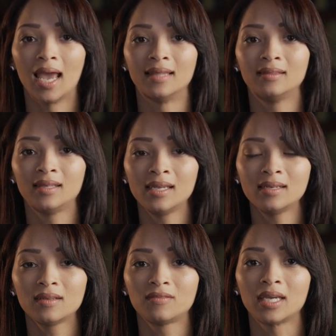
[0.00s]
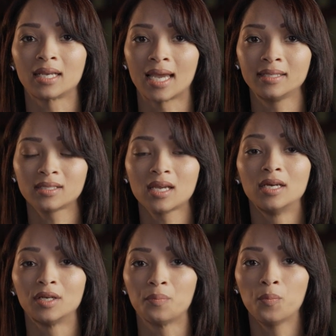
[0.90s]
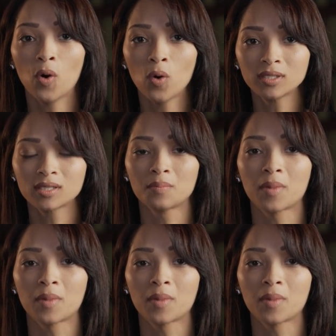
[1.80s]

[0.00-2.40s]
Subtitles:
and then they write reports